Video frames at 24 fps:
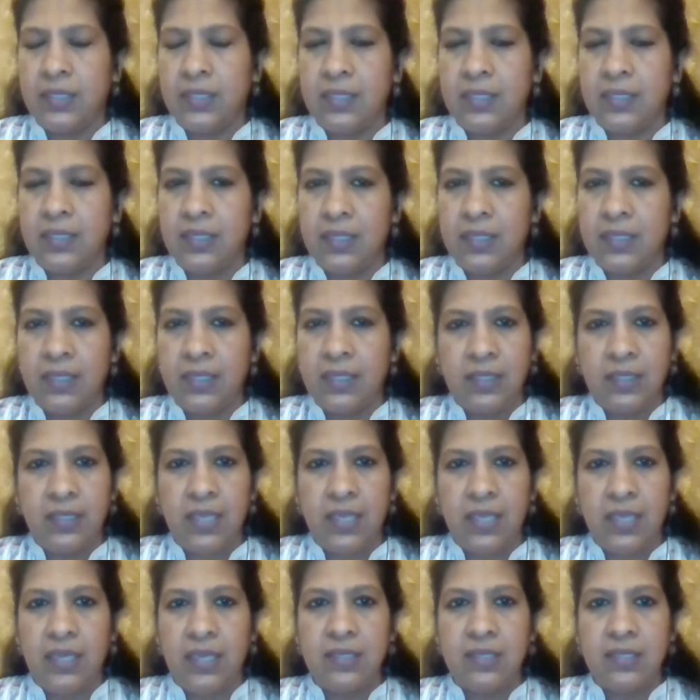with
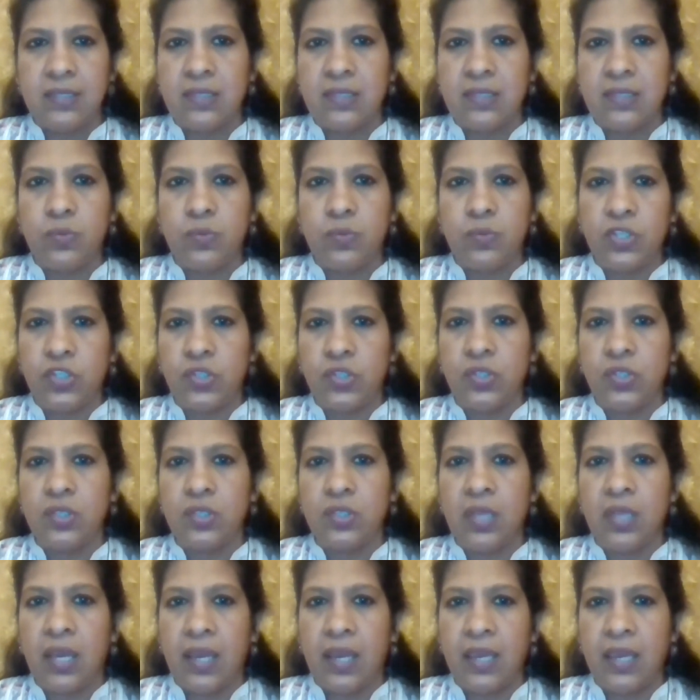things
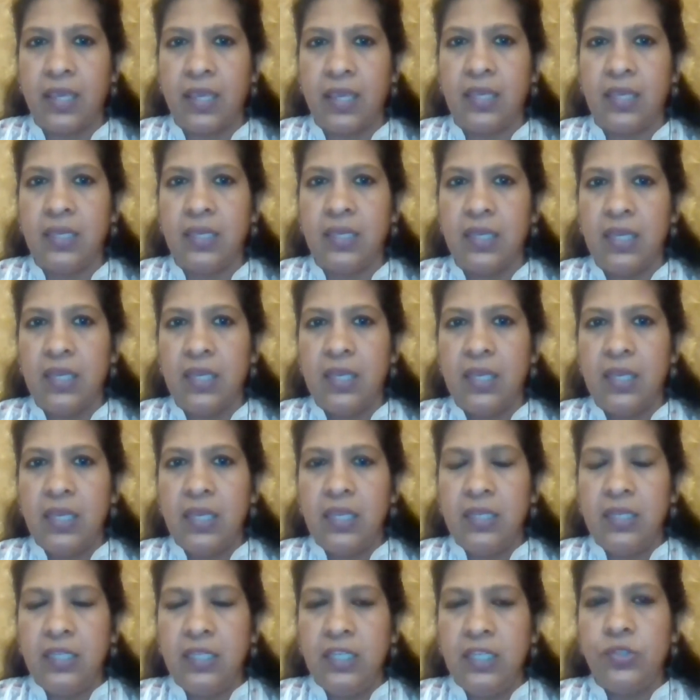which I
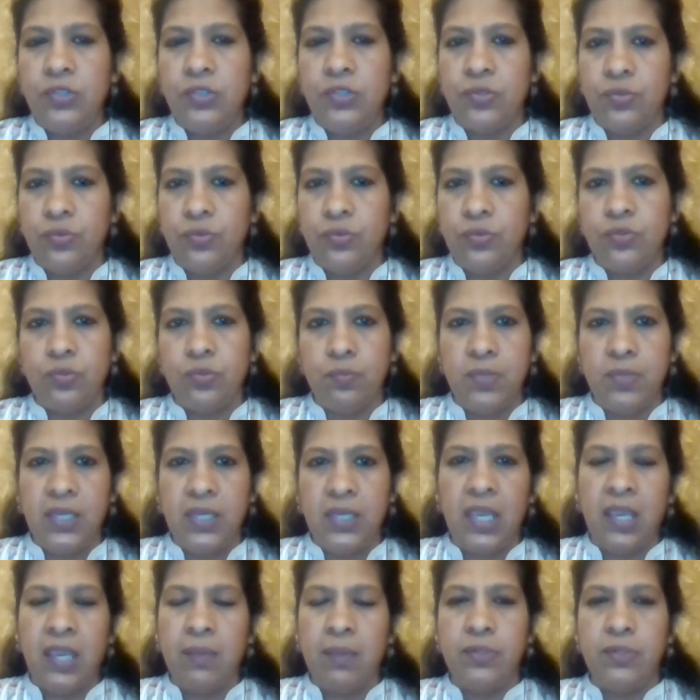need to do to
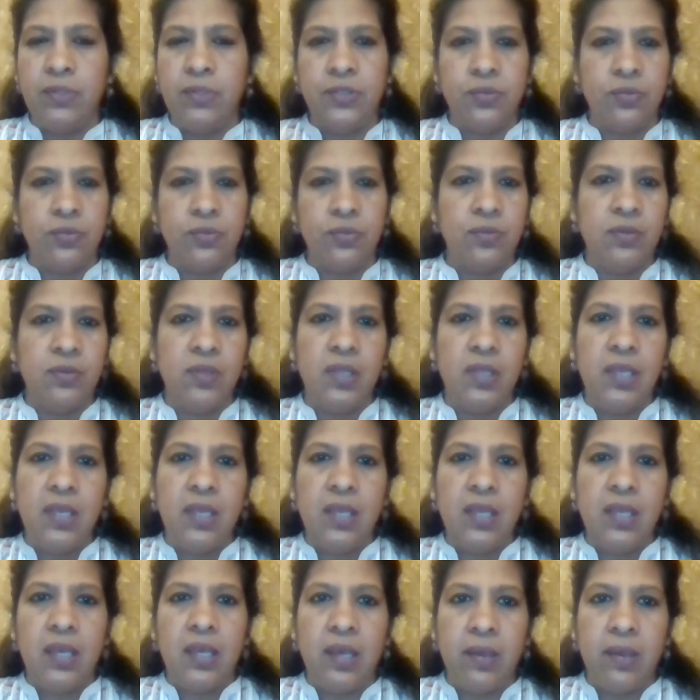be able to
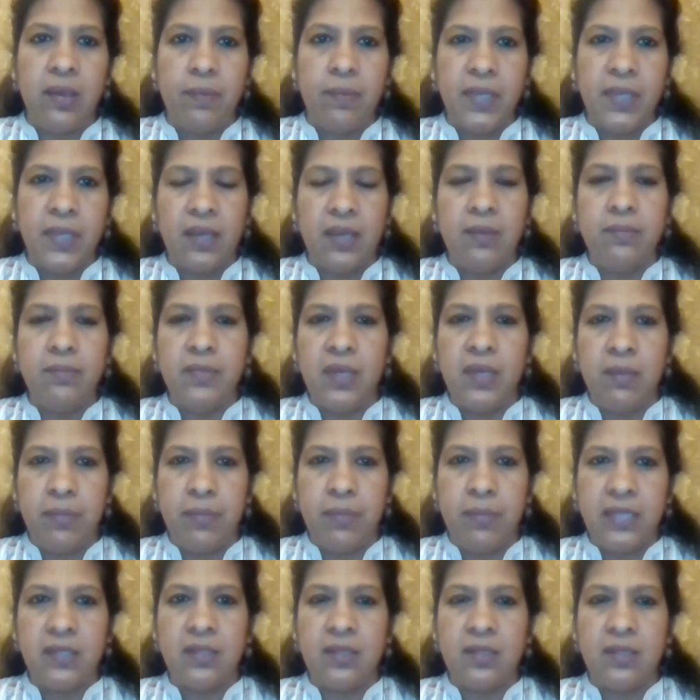become a
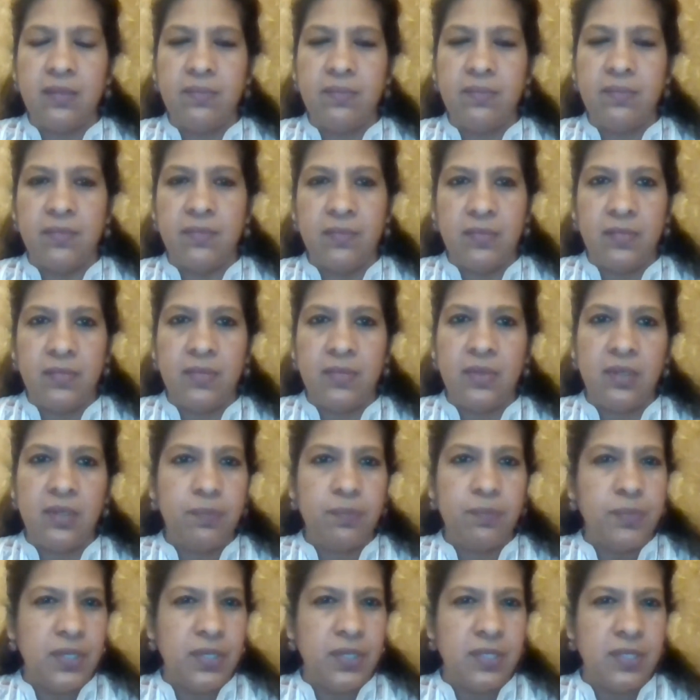better
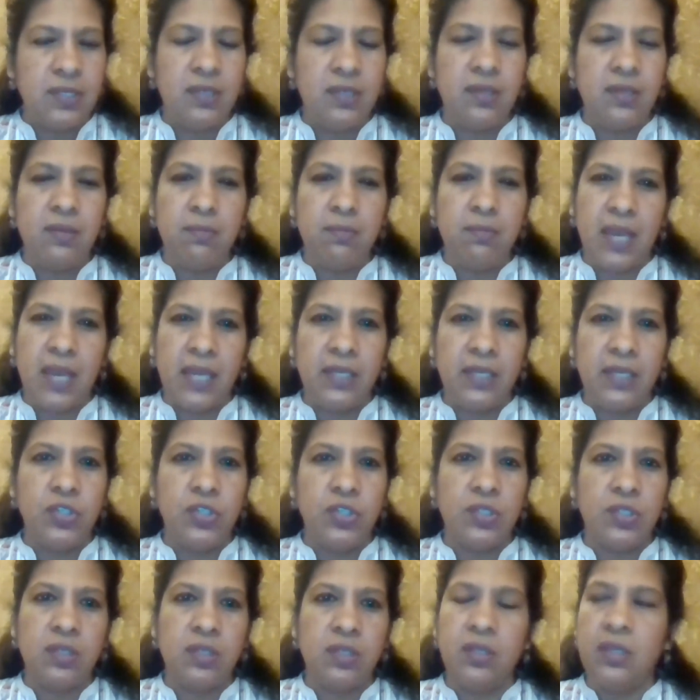person,
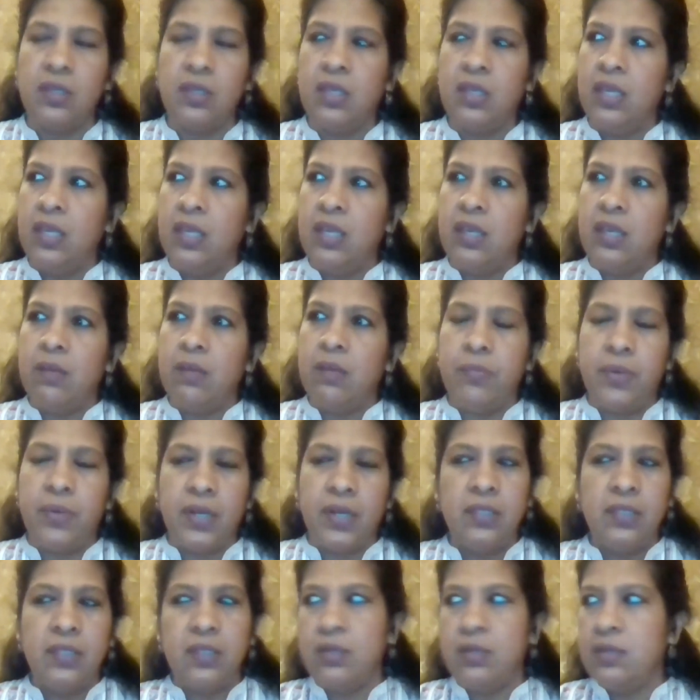manager,
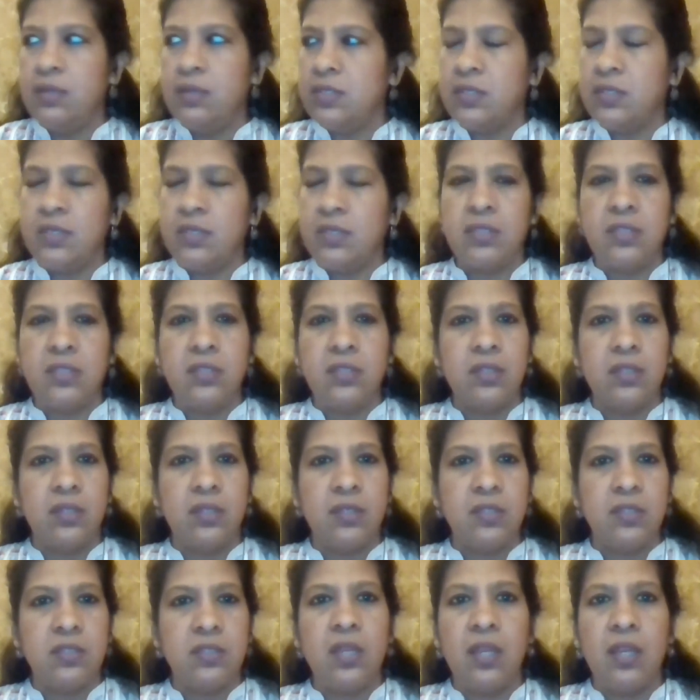brother,
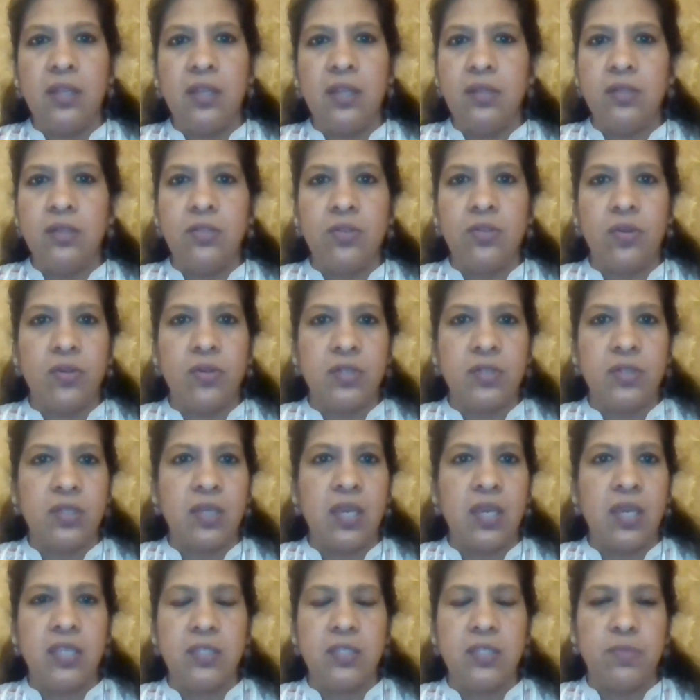sister, son, daughter,
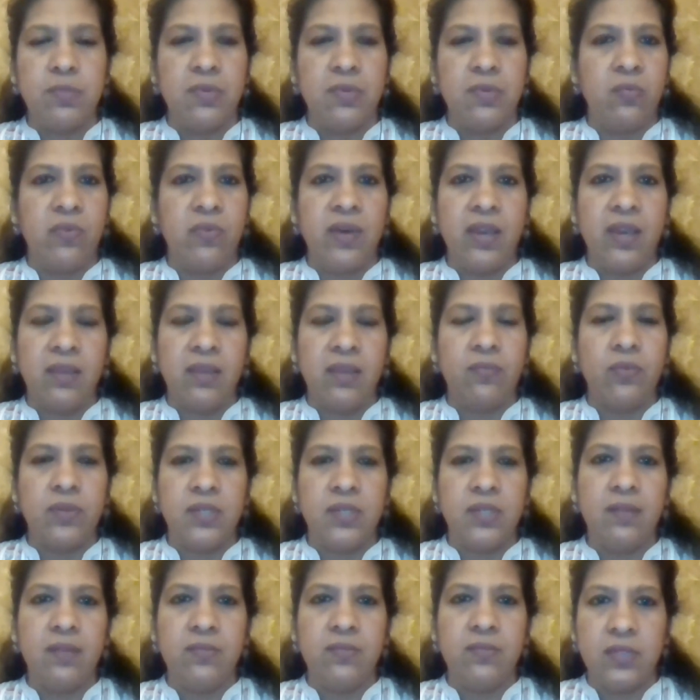husband, wife,
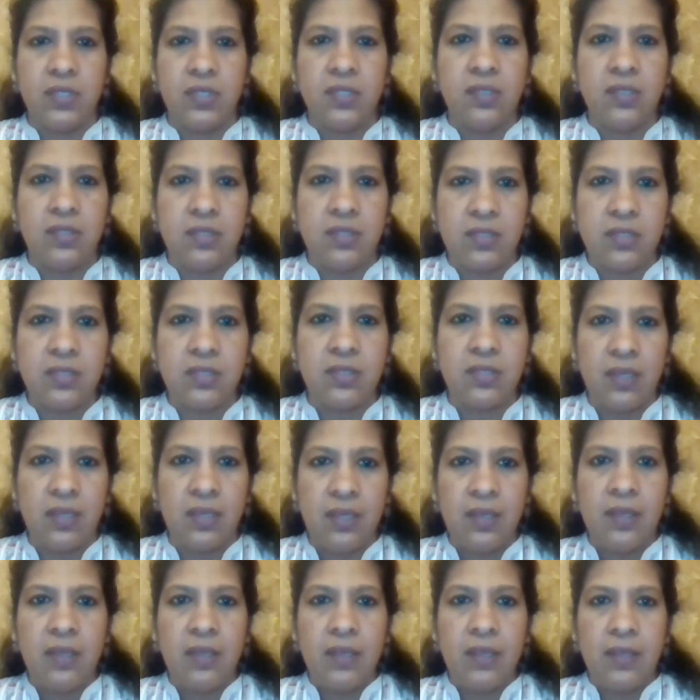whatever it is.
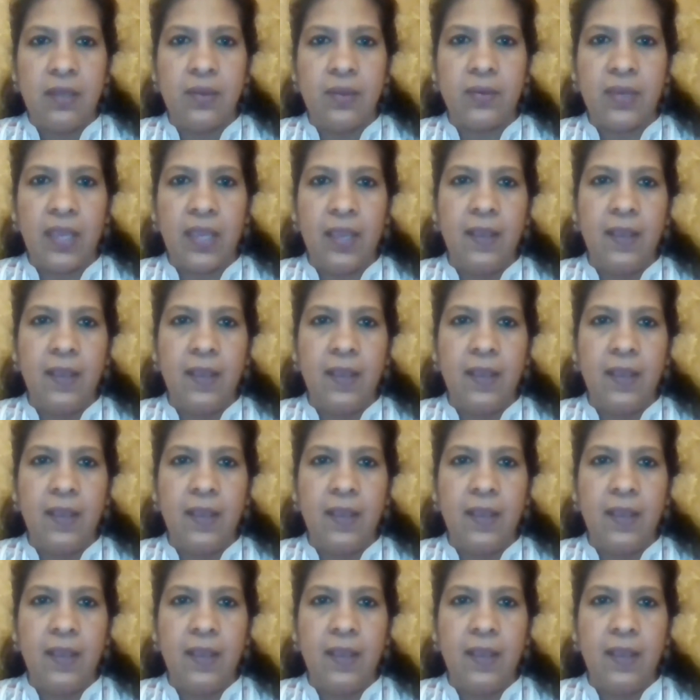Okay,